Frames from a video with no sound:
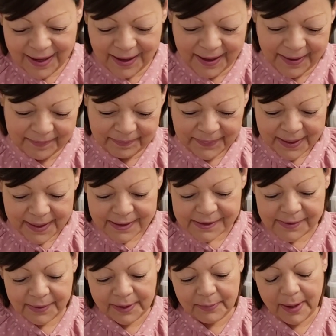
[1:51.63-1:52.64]
um,
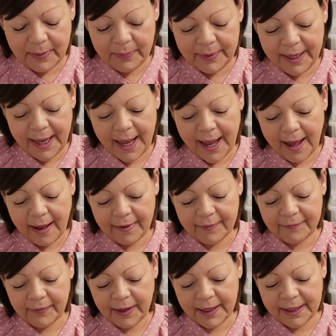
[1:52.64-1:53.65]
so anyway, we
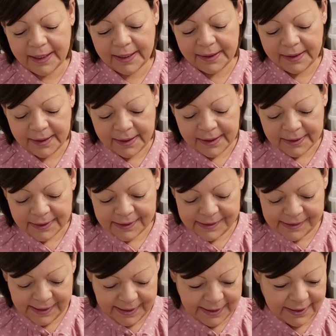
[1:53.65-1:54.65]
have uh, let's
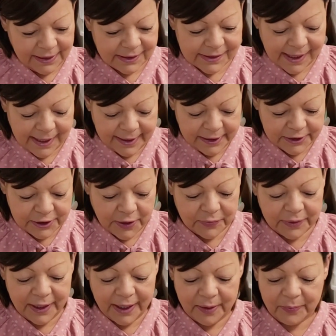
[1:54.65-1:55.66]
see. It looks like a
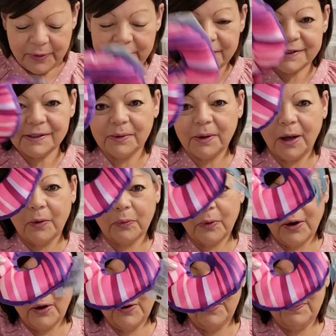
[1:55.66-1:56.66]
donut with some, a
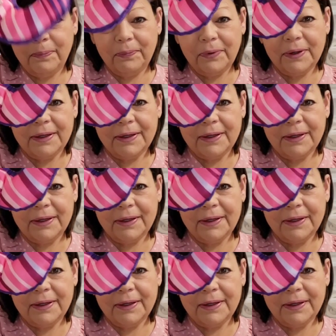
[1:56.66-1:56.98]
rope,